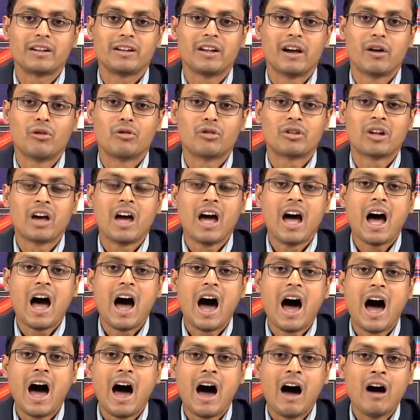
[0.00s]
it out
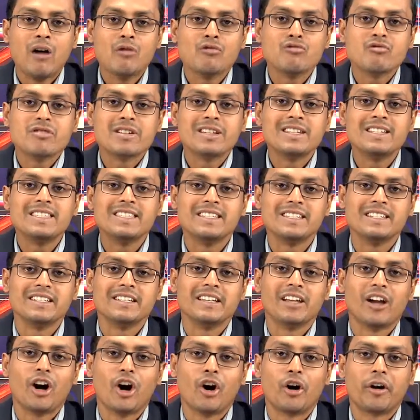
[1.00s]
how
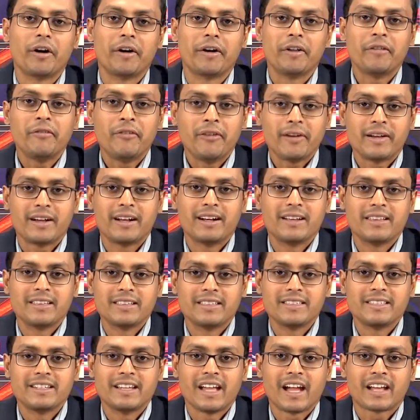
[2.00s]
easy or difficult
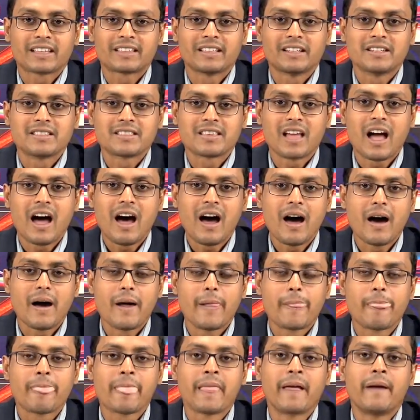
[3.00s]
these reactions are.